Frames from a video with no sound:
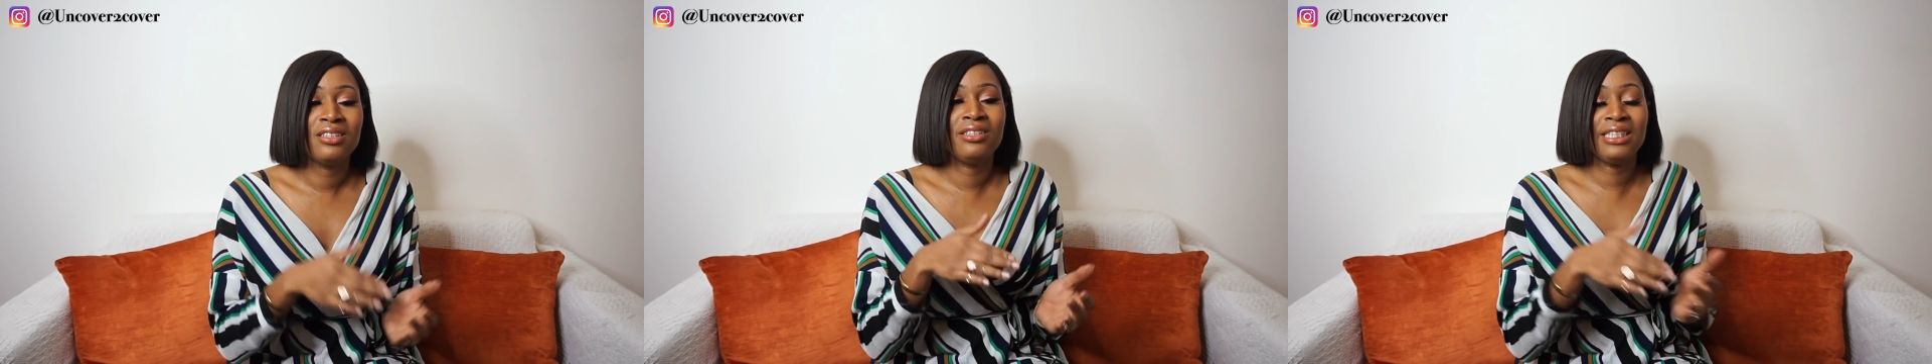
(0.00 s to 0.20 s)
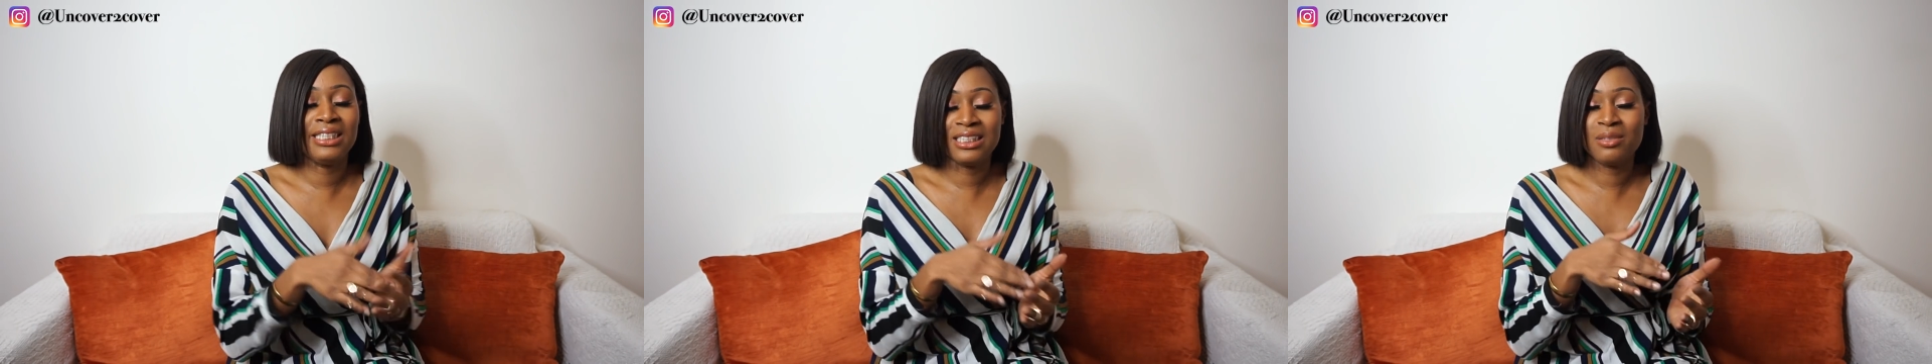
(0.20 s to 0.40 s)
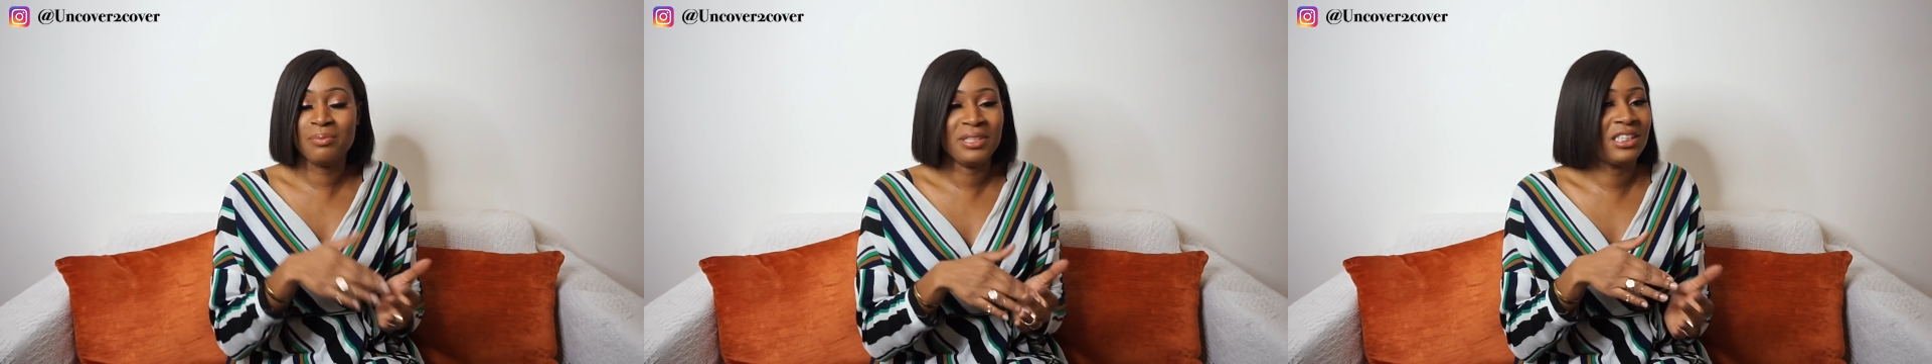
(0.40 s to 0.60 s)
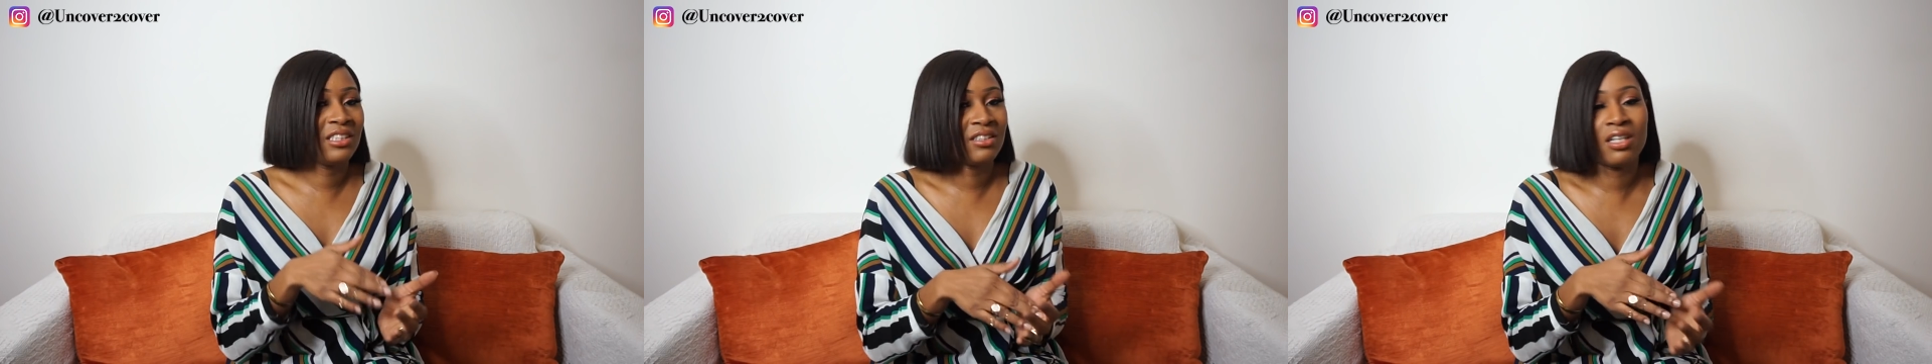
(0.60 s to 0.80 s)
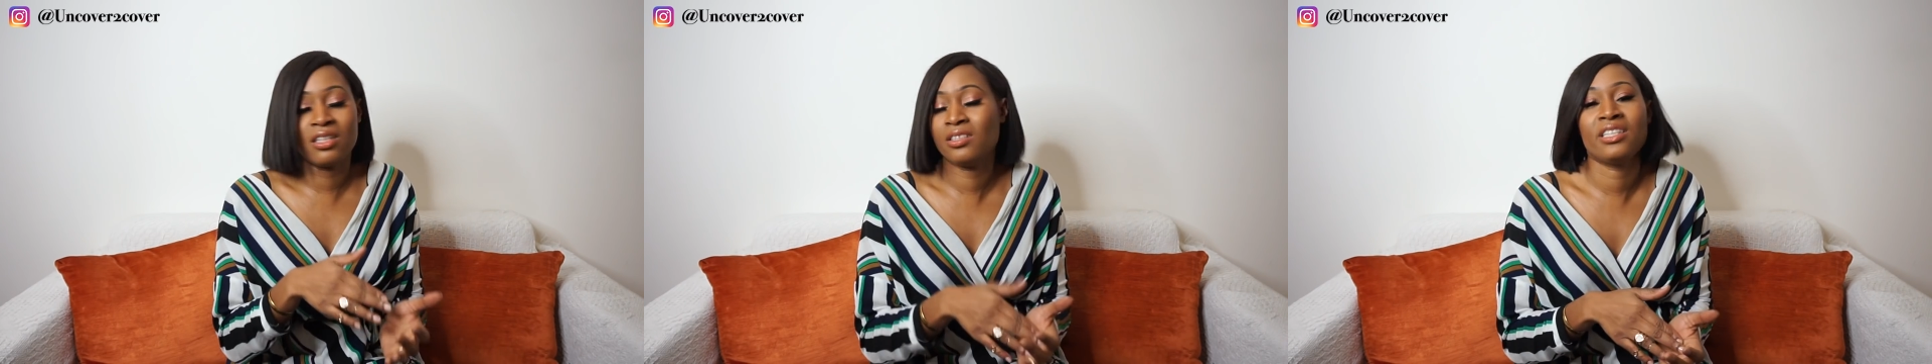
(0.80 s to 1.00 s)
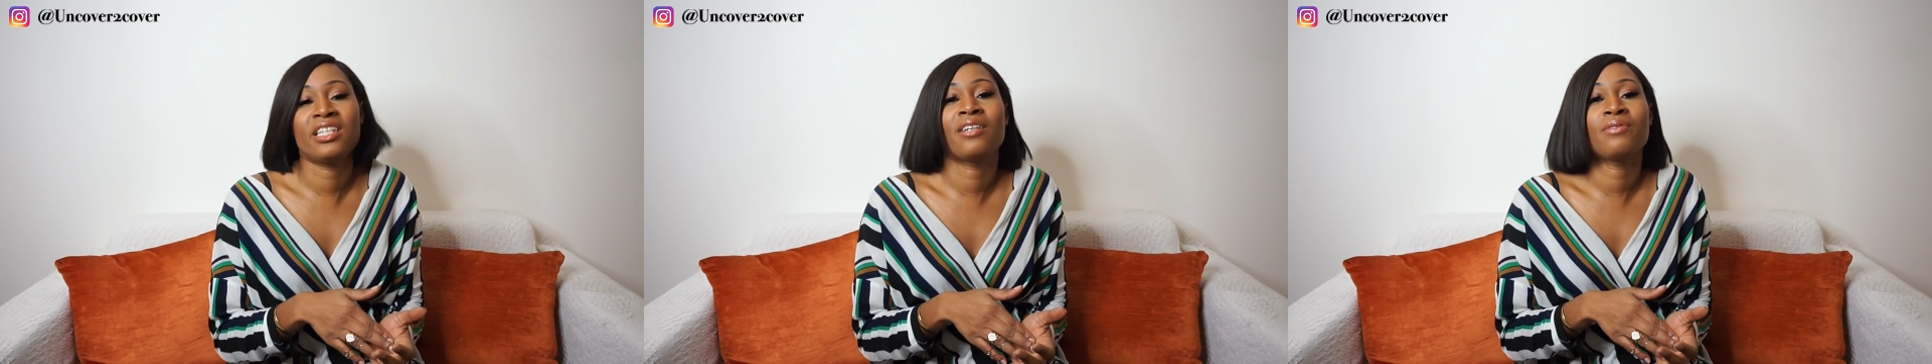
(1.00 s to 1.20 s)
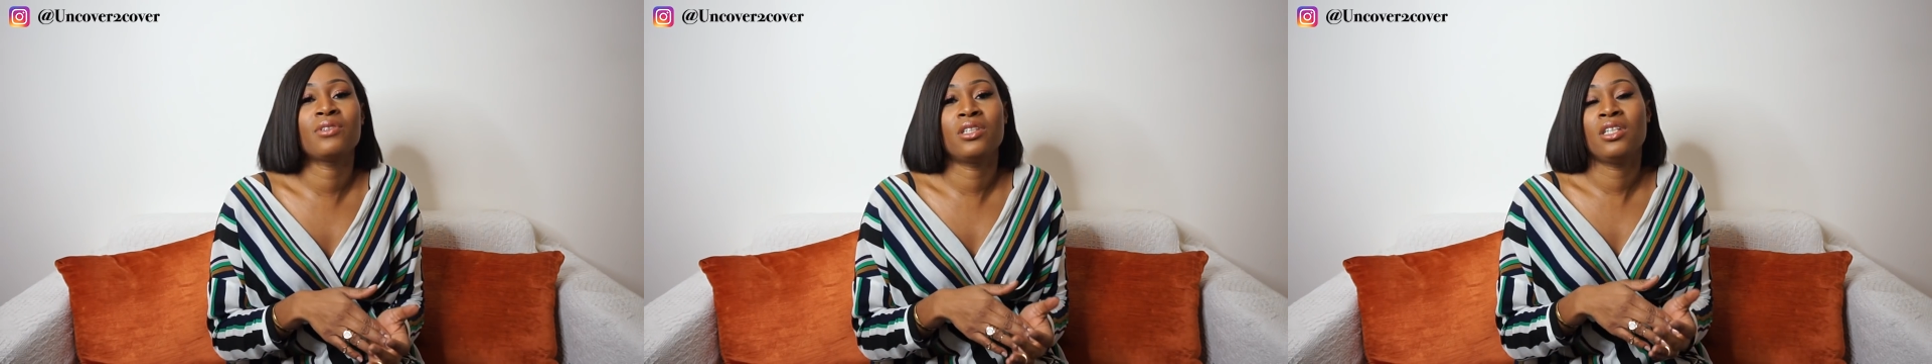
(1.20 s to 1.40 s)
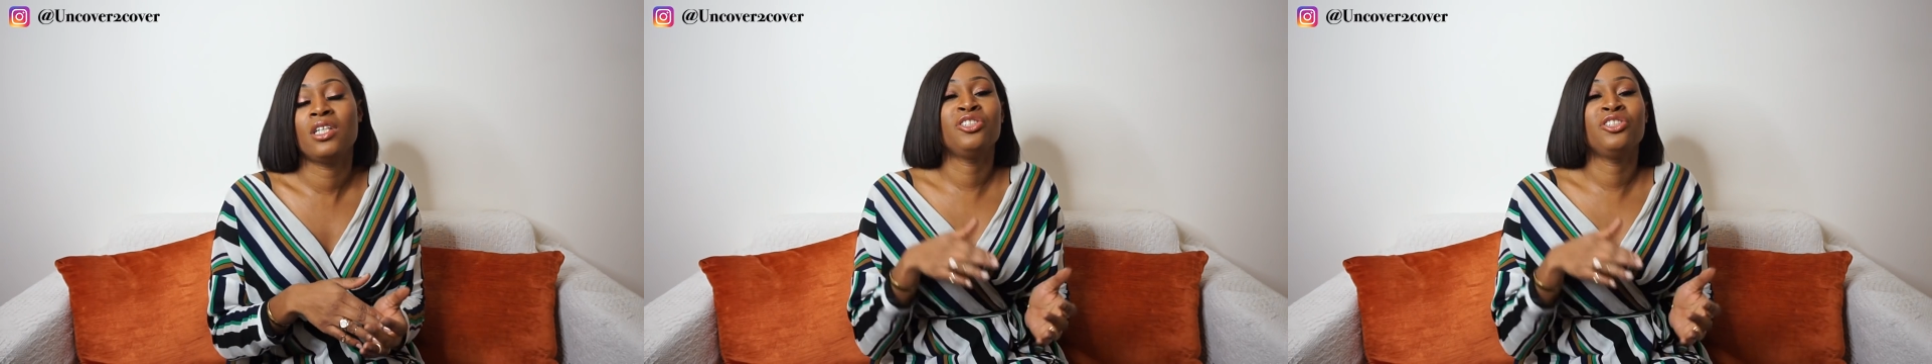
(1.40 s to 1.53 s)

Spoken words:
need to be discussed together.